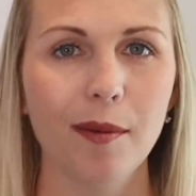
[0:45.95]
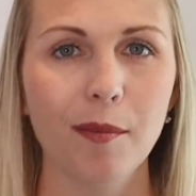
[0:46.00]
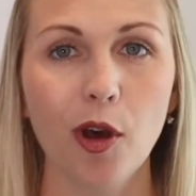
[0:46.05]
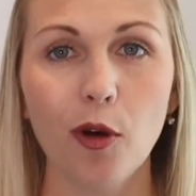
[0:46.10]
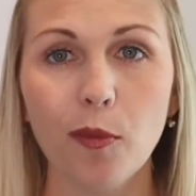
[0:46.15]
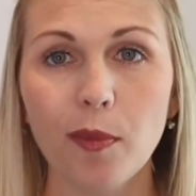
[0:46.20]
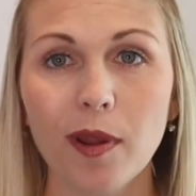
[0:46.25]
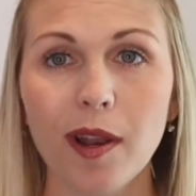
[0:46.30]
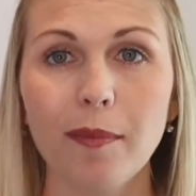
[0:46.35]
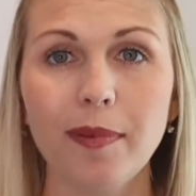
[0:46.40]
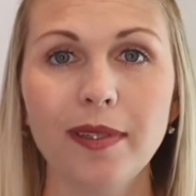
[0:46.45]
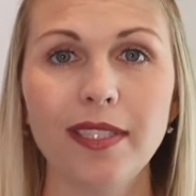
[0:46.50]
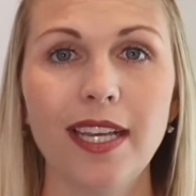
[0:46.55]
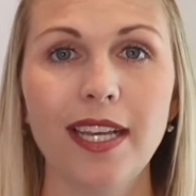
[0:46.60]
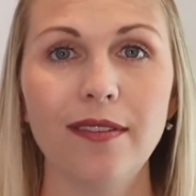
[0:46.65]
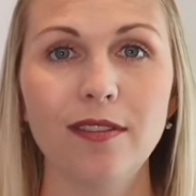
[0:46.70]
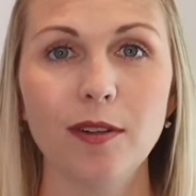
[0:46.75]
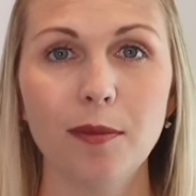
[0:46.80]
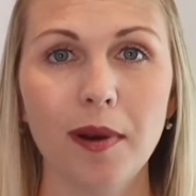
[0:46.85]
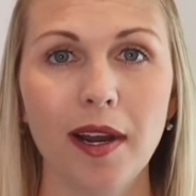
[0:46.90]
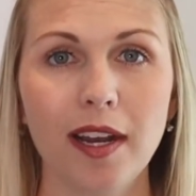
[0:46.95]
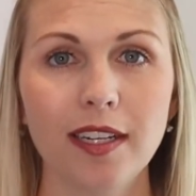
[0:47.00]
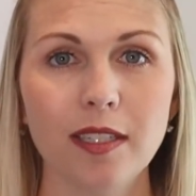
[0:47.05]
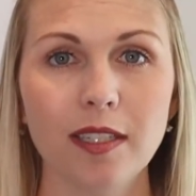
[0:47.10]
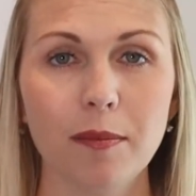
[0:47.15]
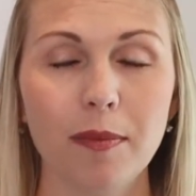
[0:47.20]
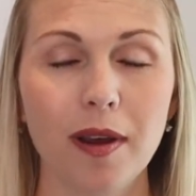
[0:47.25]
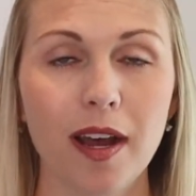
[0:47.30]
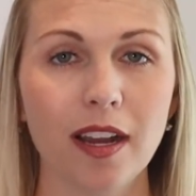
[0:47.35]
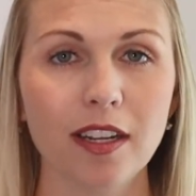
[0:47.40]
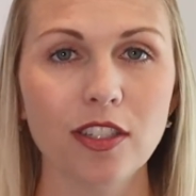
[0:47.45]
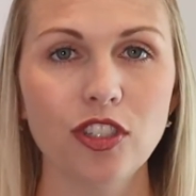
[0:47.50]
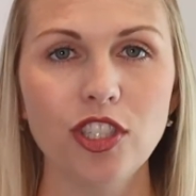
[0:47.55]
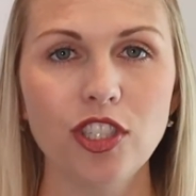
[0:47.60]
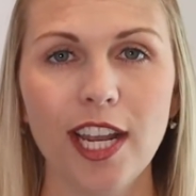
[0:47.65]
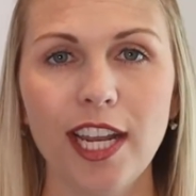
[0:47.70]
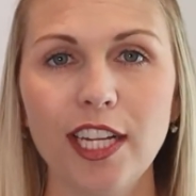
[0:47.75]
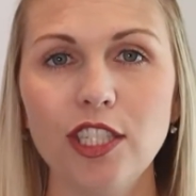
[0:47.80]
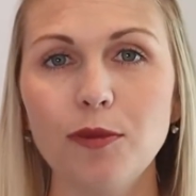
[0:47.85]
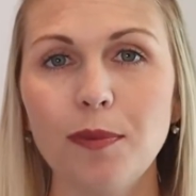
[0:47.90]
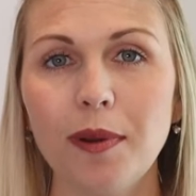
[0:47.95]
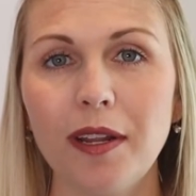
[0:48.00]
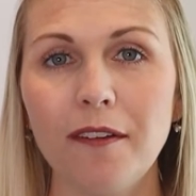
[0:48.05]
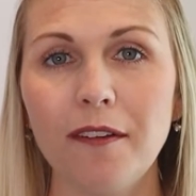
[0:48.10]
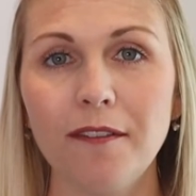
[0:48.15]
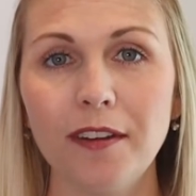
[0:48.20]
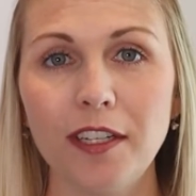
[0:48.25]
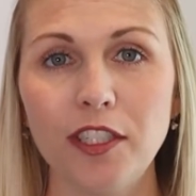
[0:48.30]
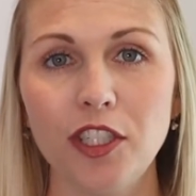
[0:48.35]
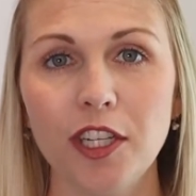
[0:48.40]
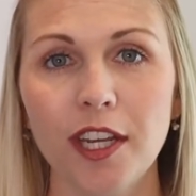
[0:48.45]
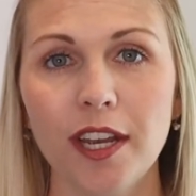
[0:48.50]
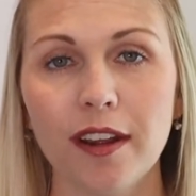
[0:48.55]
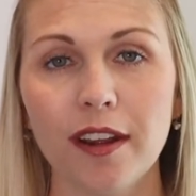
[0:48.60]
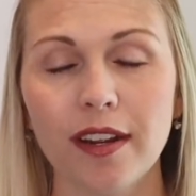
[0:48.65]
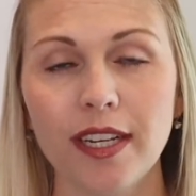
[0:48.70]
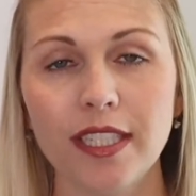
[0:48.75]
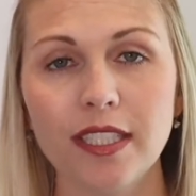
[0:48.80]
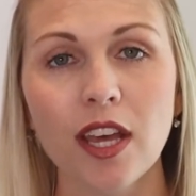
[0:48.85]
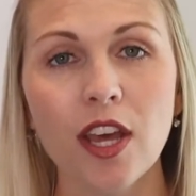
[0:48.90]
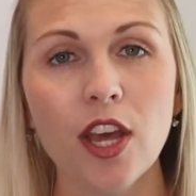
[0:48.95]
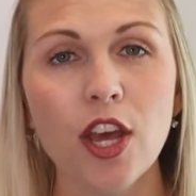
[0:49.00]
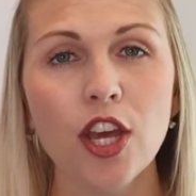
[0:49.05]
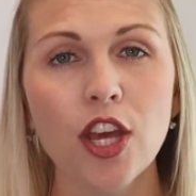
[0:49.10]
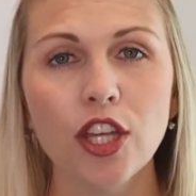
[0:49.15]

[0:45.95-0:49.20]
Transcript: open up a safe deposit box, change beneficiaries,